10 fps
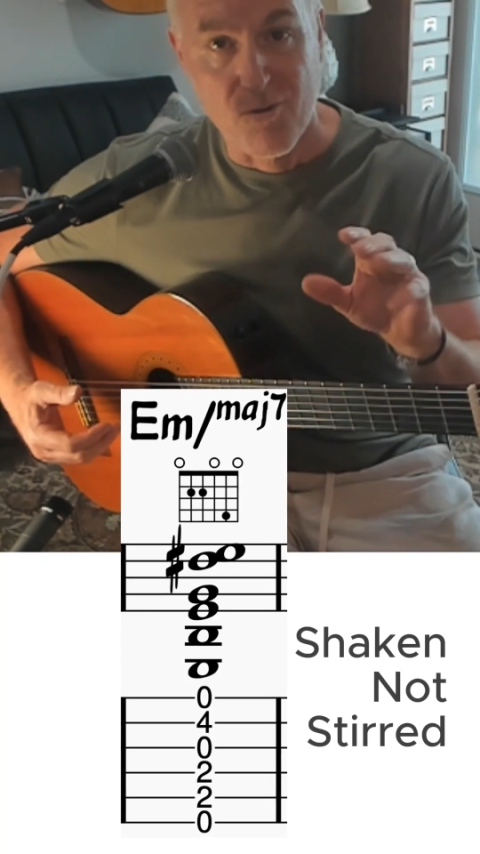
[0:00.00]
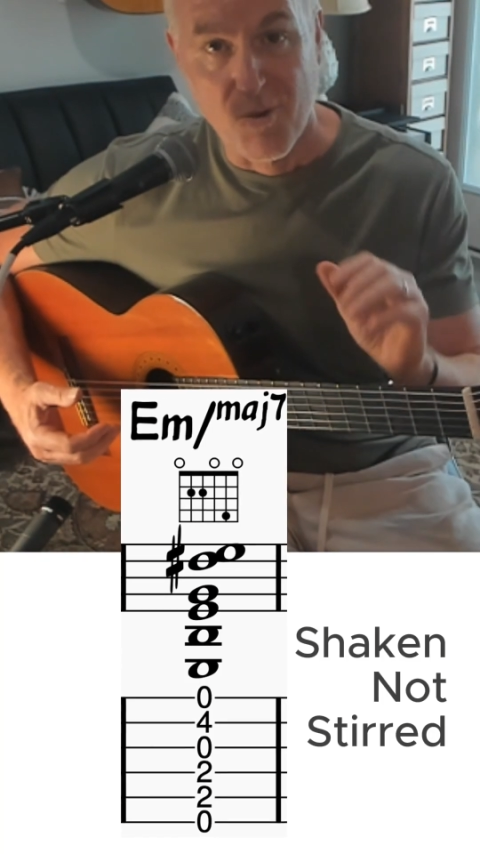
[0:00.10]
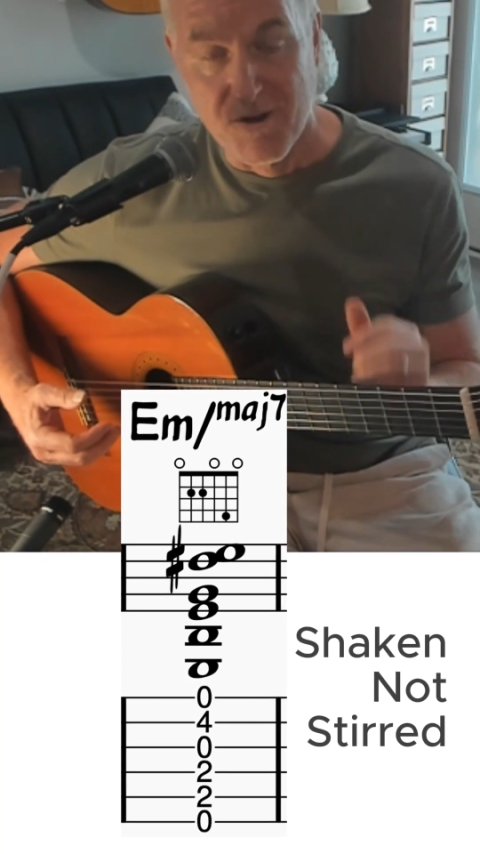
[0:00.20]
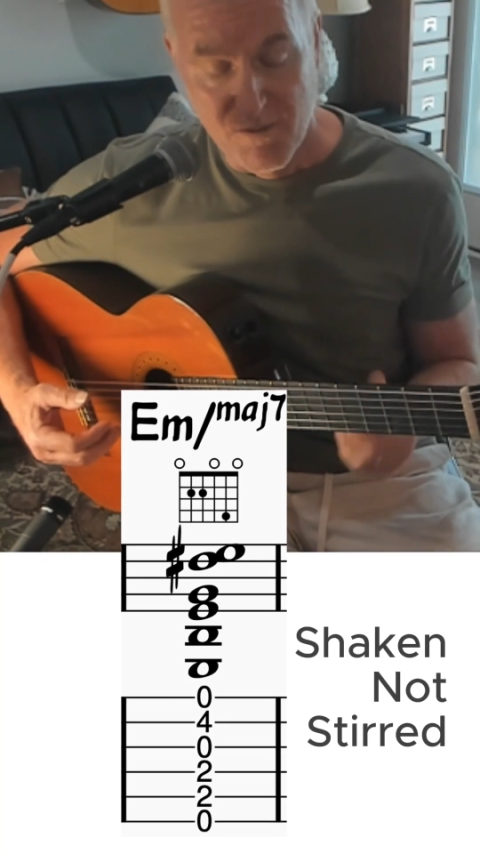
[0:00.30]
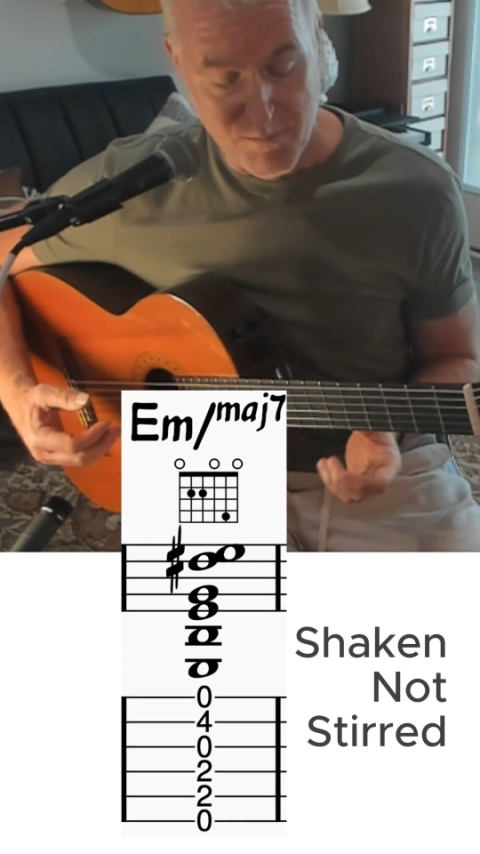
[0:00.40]

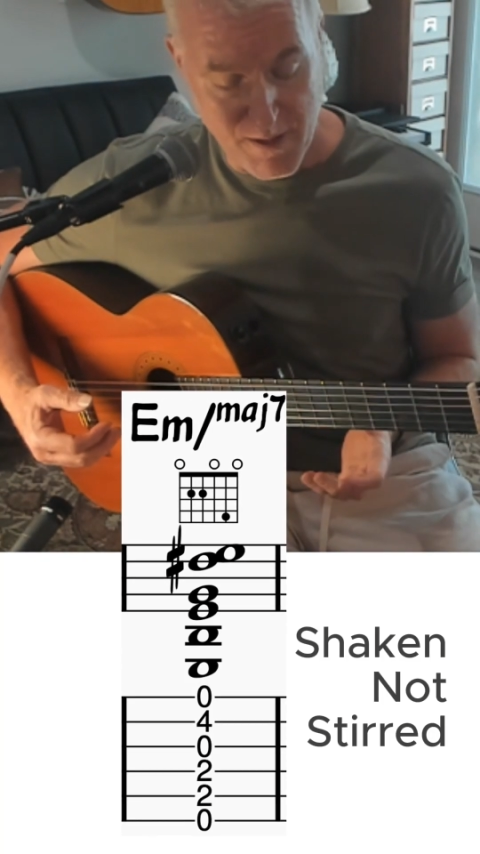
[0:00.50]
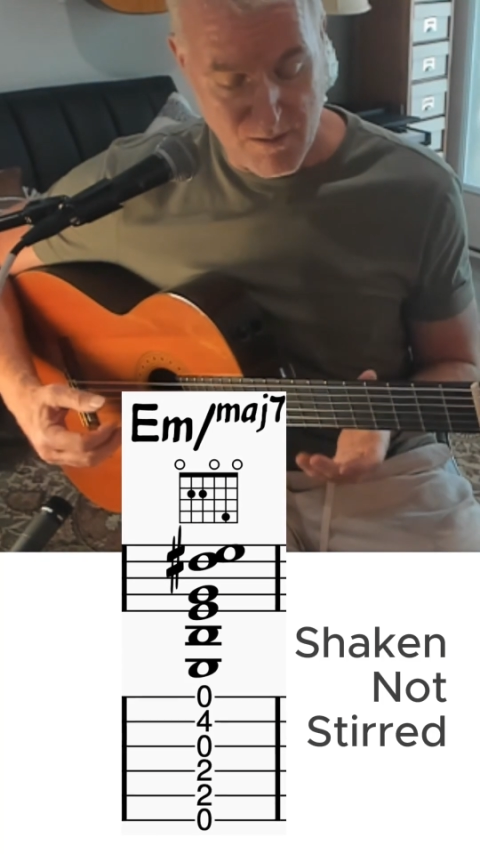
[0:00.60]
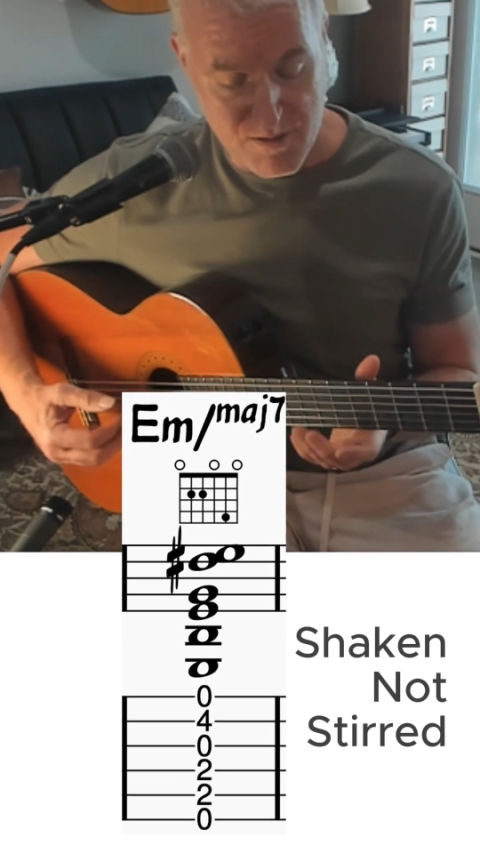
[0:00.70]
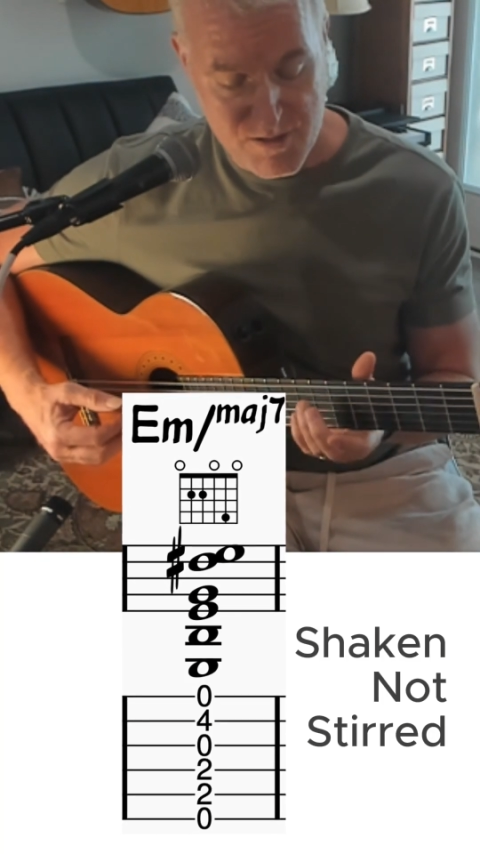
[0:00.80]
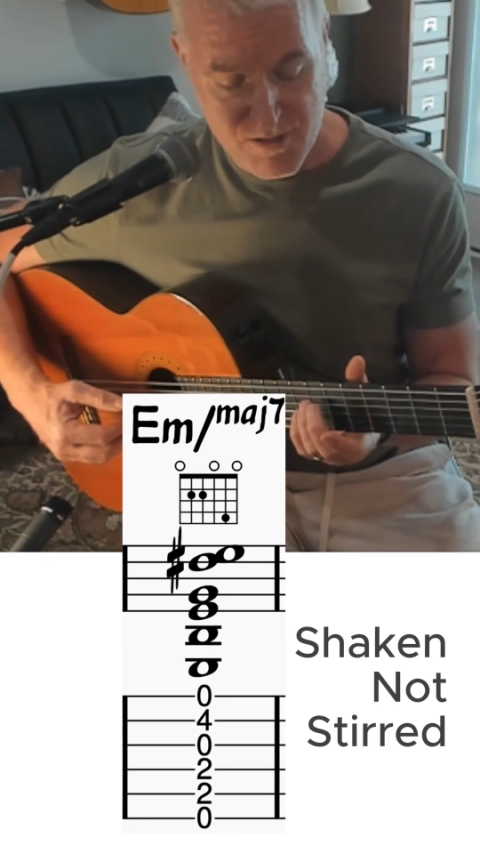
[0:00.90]
way to
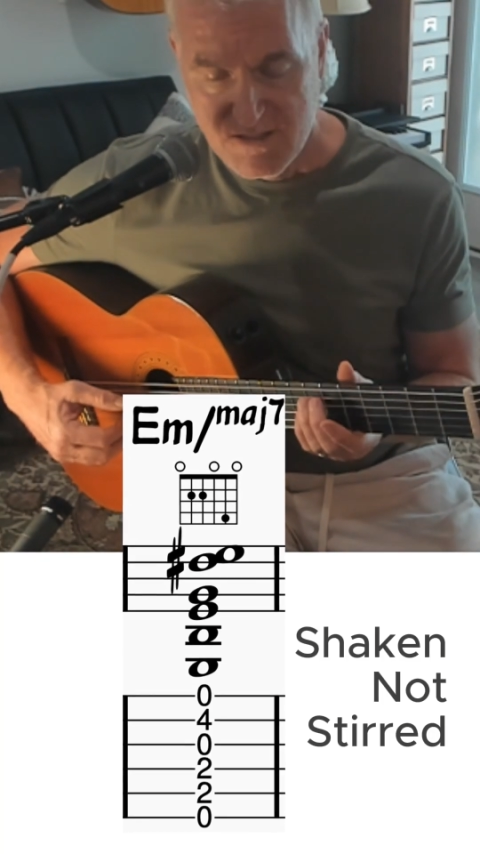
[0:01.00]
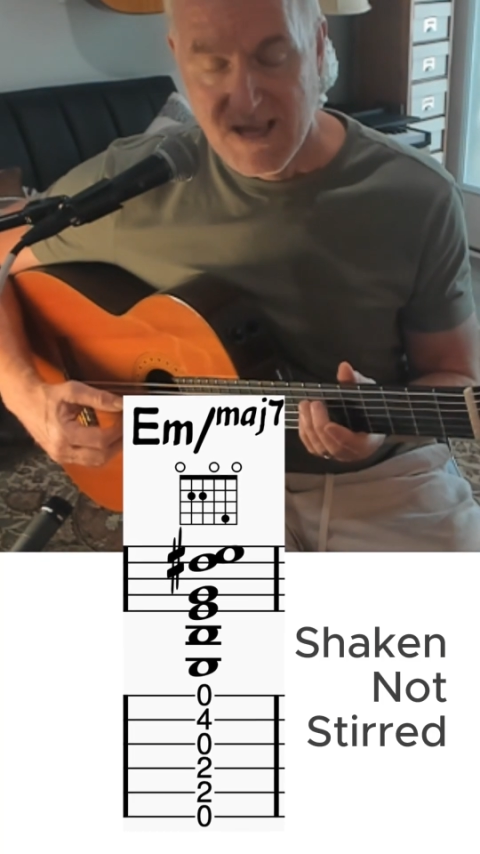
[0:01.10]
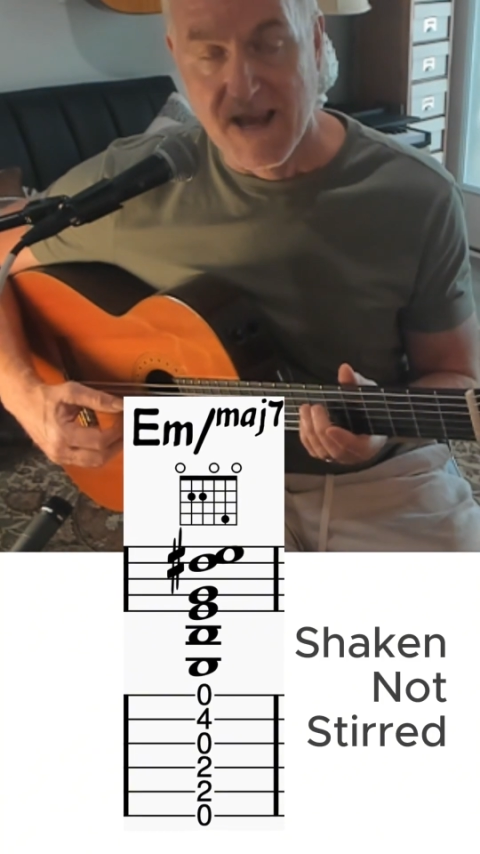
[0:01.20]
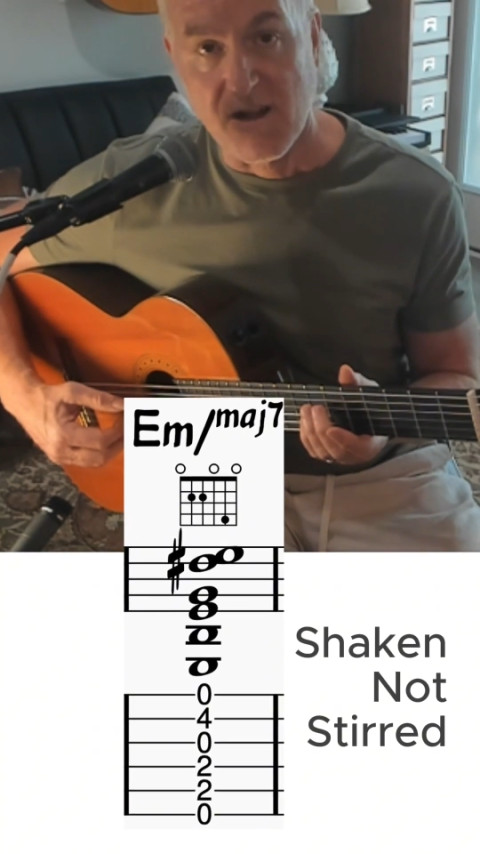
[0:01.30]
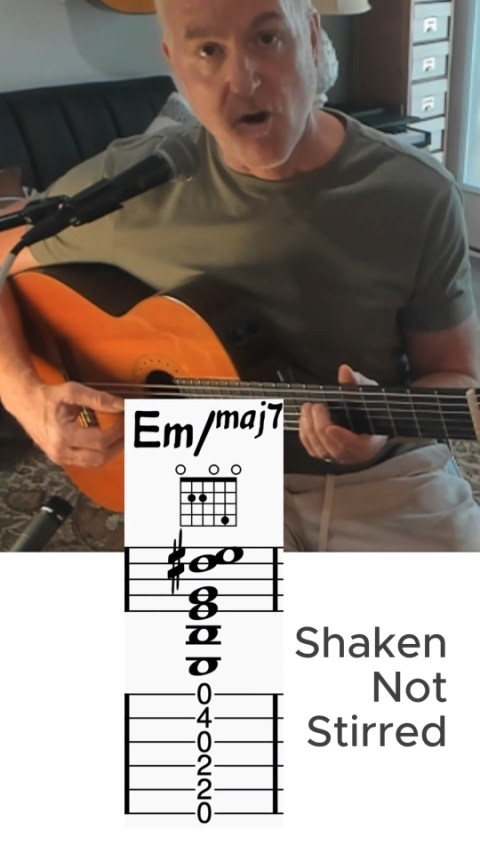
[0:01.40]
embellish
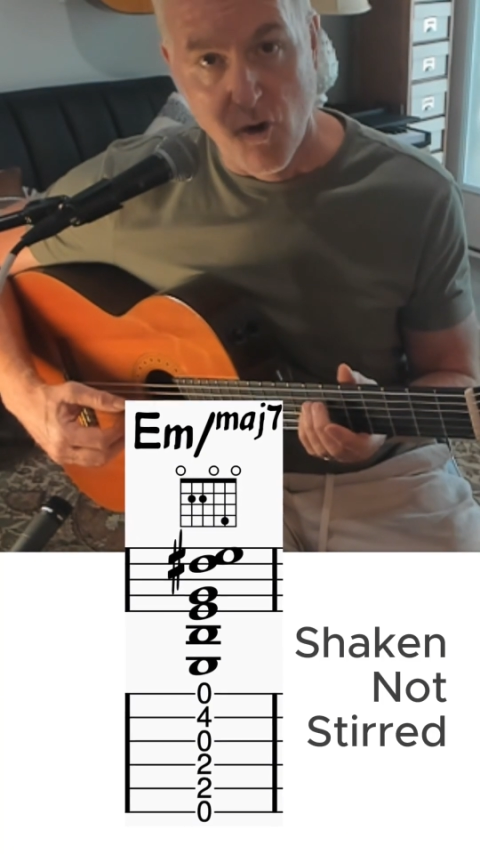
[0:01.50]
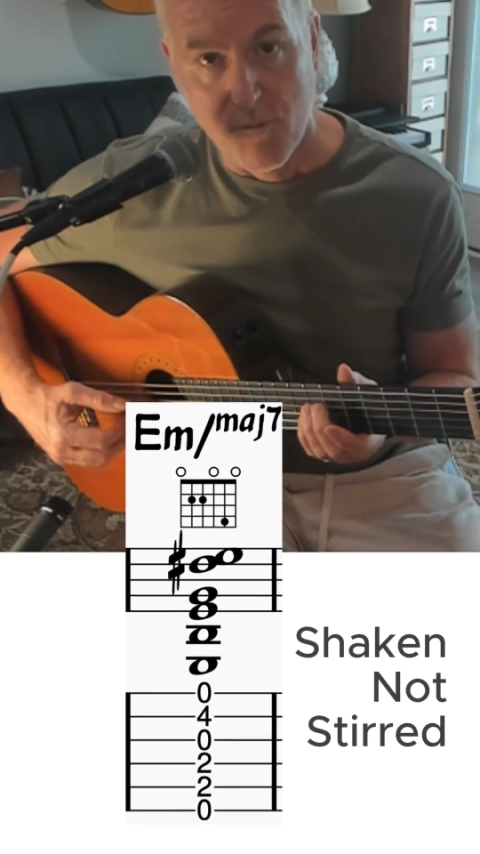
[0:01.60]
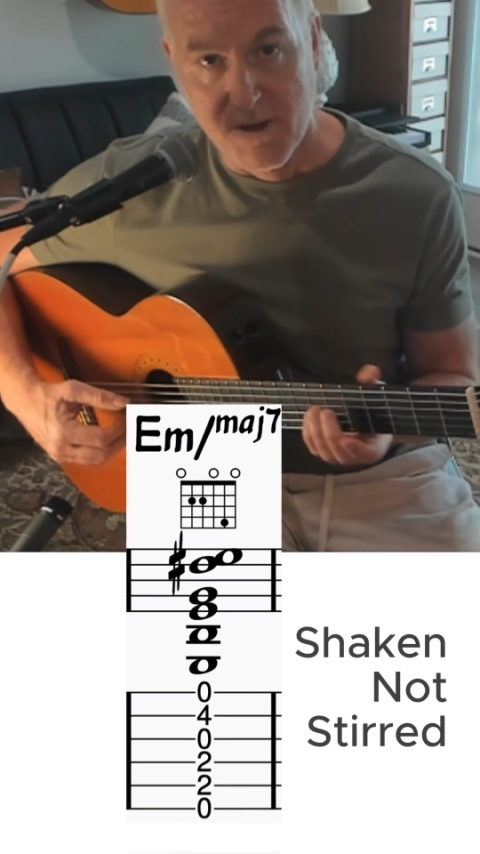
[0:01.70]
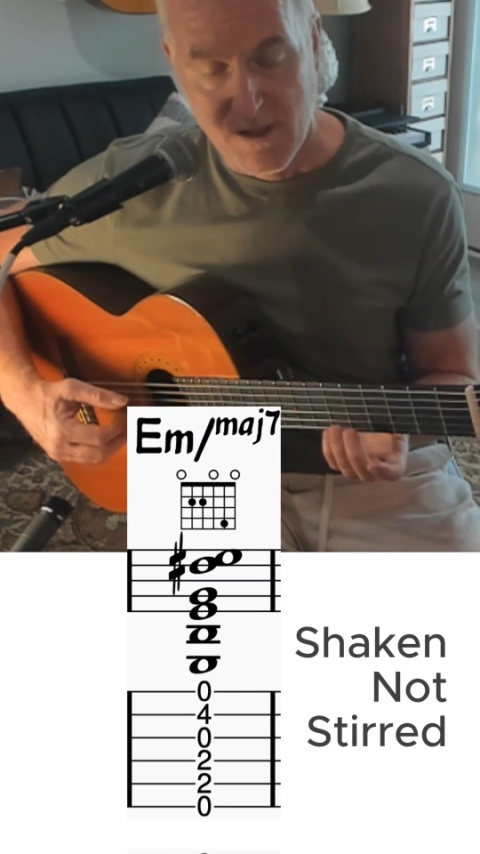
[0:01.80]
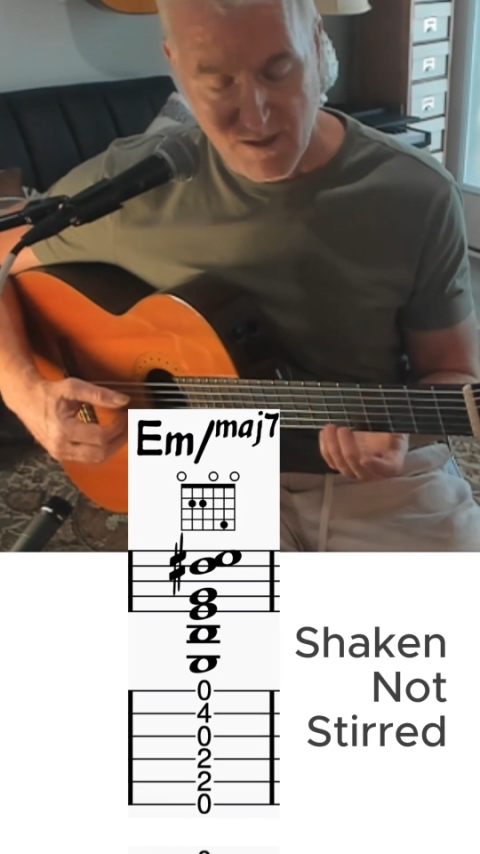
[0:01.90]
static
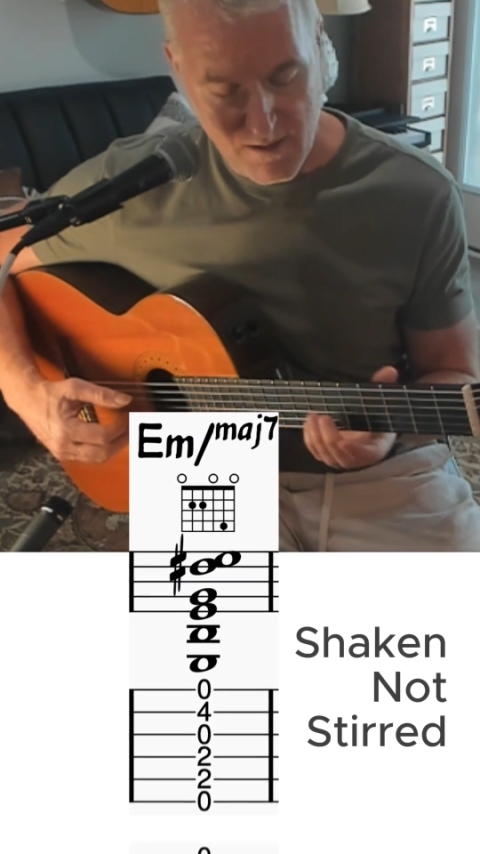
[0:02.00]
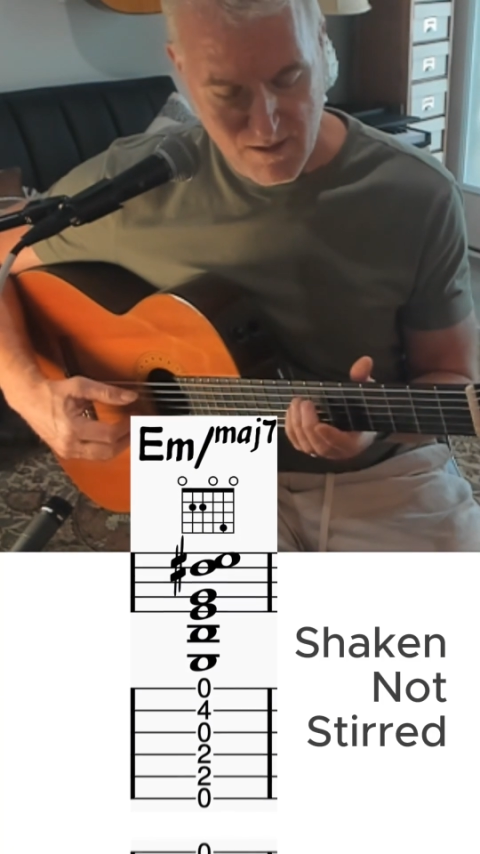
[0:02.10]
harmony,